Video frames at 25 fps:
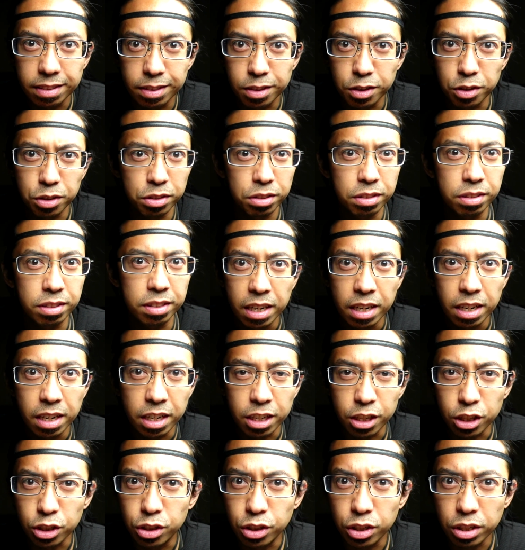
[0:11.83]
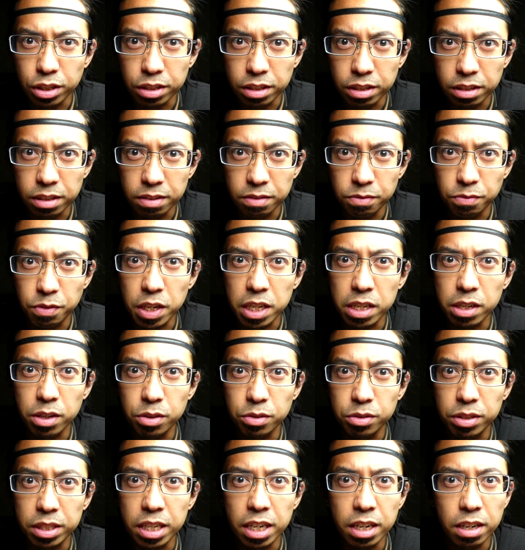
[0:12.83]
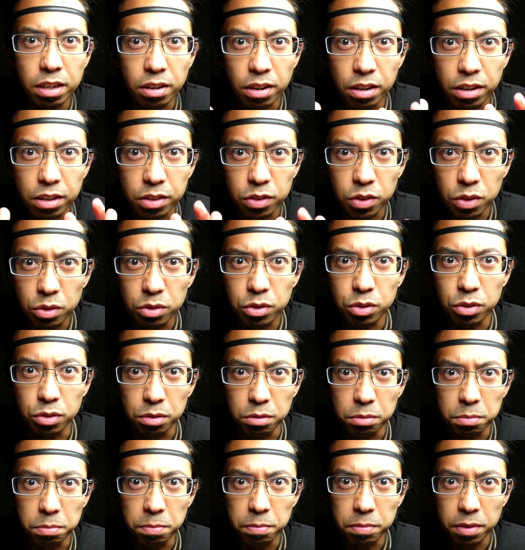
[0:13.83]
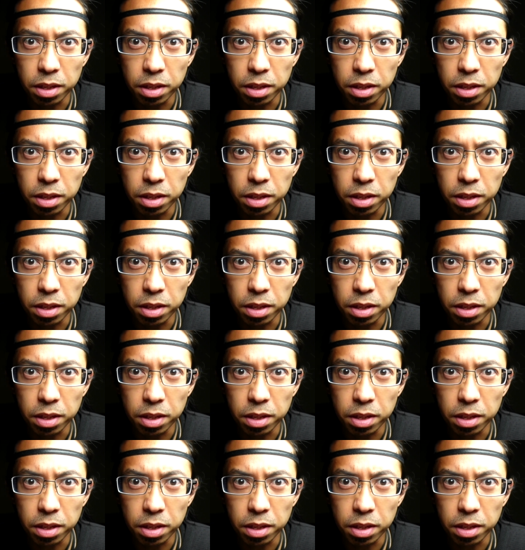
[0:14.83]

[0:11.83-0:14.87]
There's a gajillion videos here on YouTube